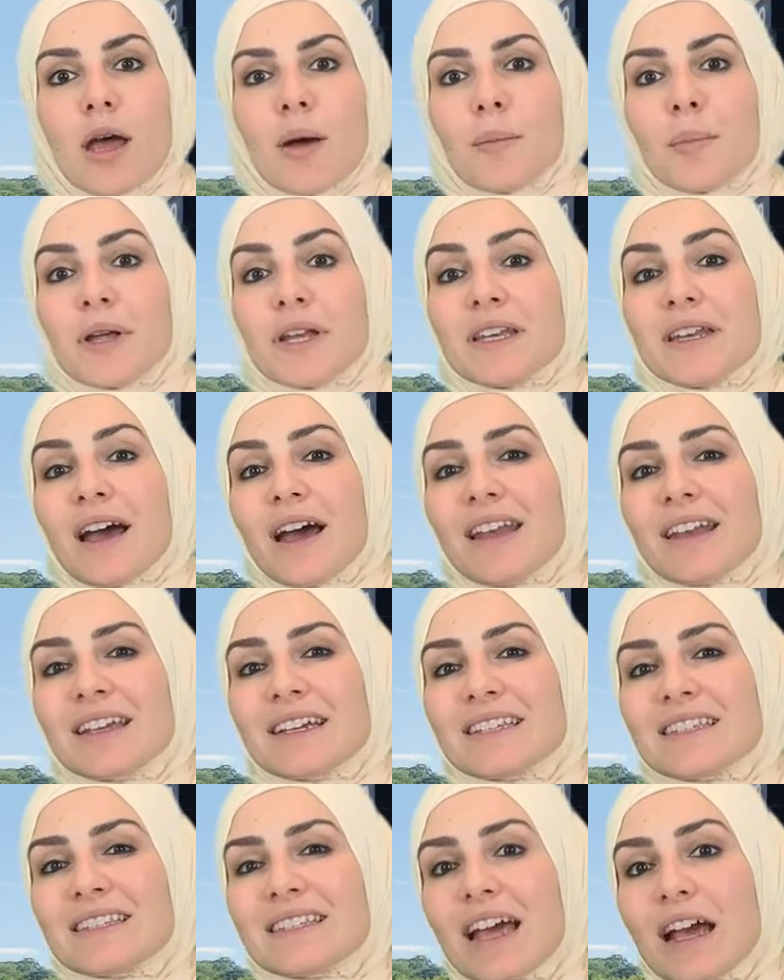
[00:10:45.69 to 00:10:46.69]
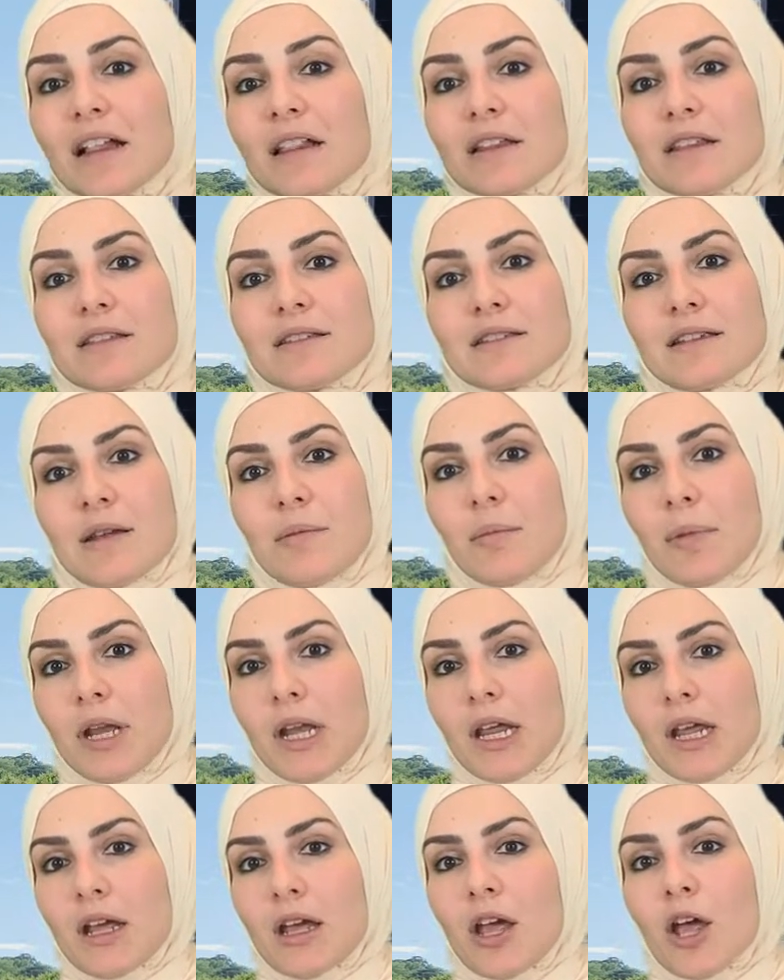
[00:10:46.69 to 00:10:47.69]
but not exactly the same
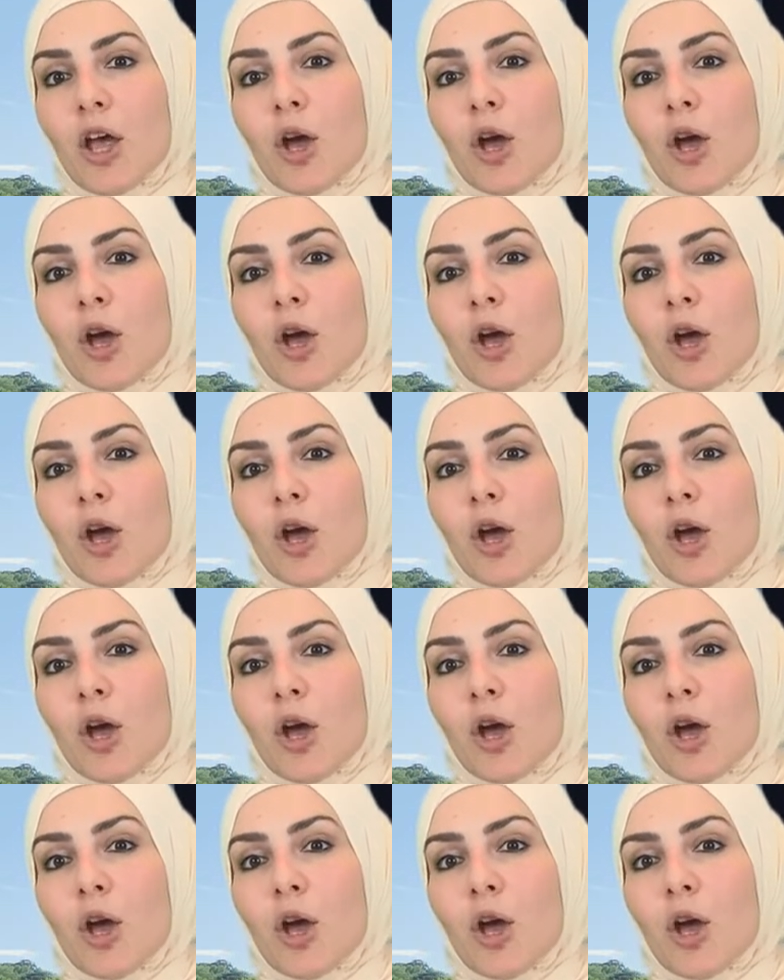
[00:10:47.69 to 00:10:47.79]
meaning.